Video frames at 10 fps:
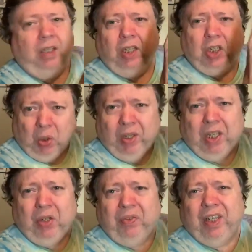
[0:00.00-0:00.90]
going
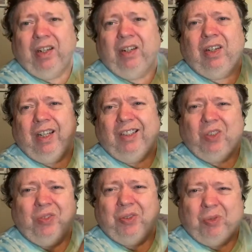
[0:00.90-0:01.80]
over there and
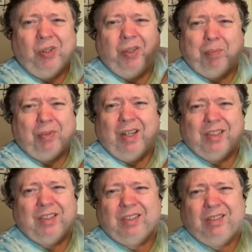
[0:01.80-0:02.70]
going through all the
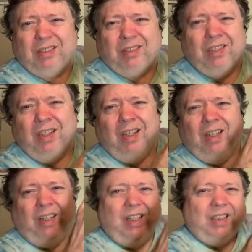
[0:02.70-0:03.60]
processes and
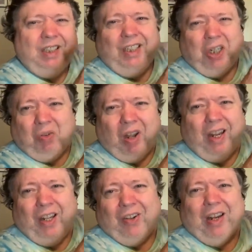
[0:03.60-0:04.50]
clean the
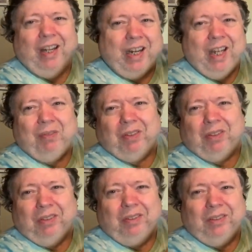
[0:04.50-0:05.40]
grinder out
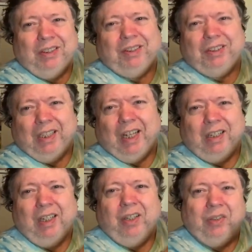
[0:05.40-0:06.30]
after and this and that and
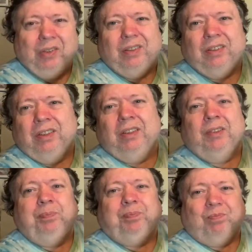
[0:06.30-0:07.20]
the other. And,
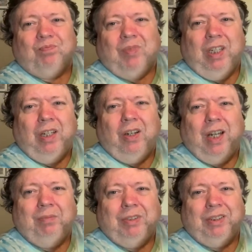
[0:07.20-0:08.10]

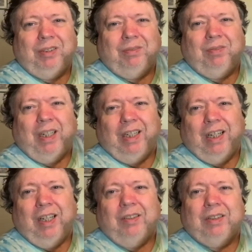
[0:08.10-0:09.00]
I'm just, right now,